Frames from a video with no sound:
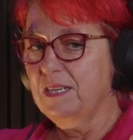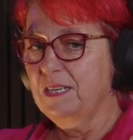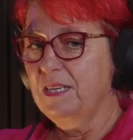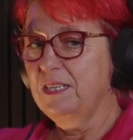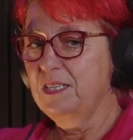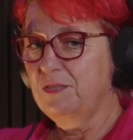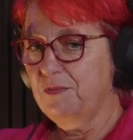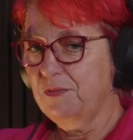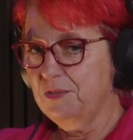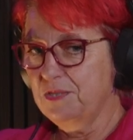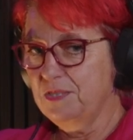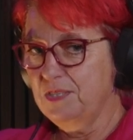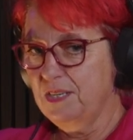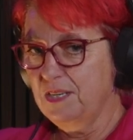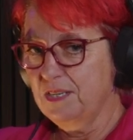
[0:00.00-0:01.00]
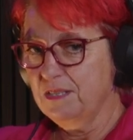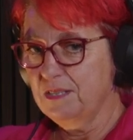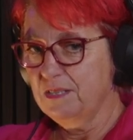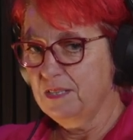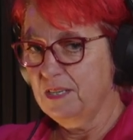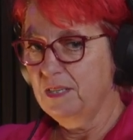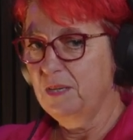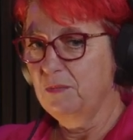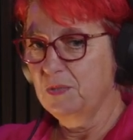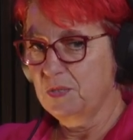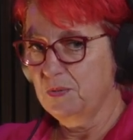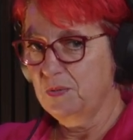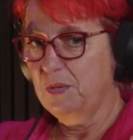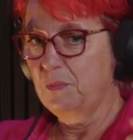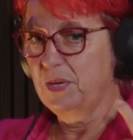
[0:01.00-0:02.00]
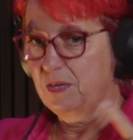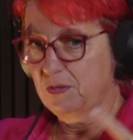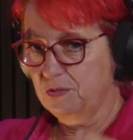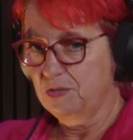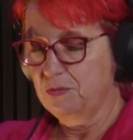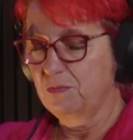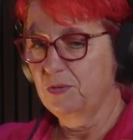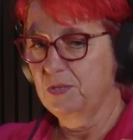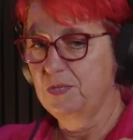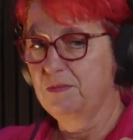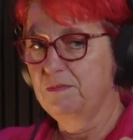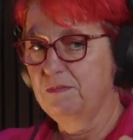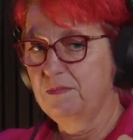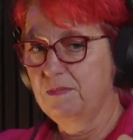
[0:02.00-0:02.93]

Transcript: in his first year, he went on to WASM